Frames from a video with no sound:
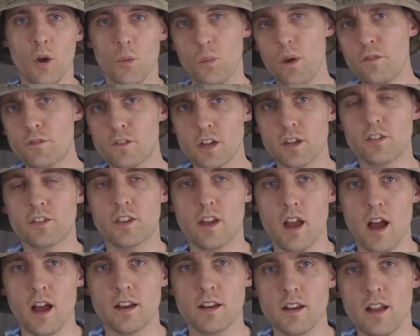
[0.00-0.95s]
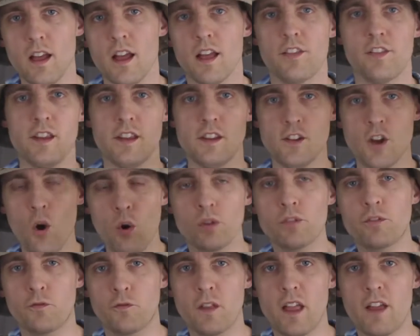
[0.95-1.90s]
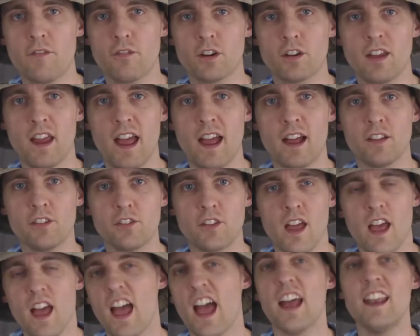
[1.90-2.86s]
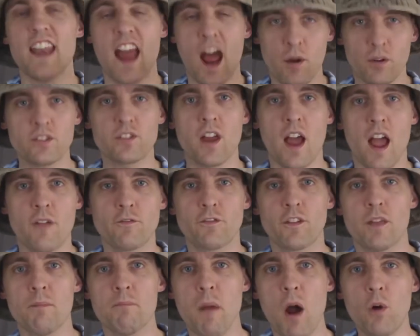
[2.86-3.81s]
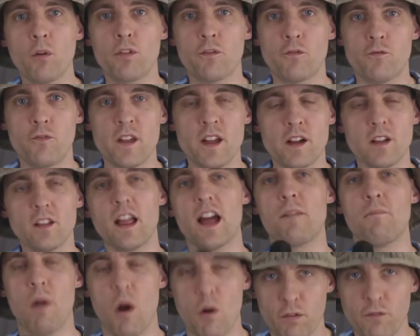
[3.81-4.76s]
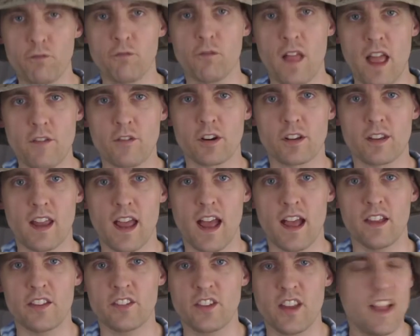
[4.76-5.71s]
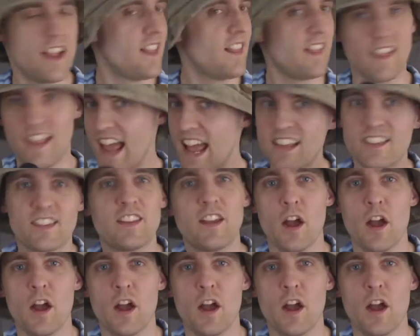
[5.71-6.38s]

We've just done the nose flavor test, and now it's time for the mouth feel and mouth flavor test. Let's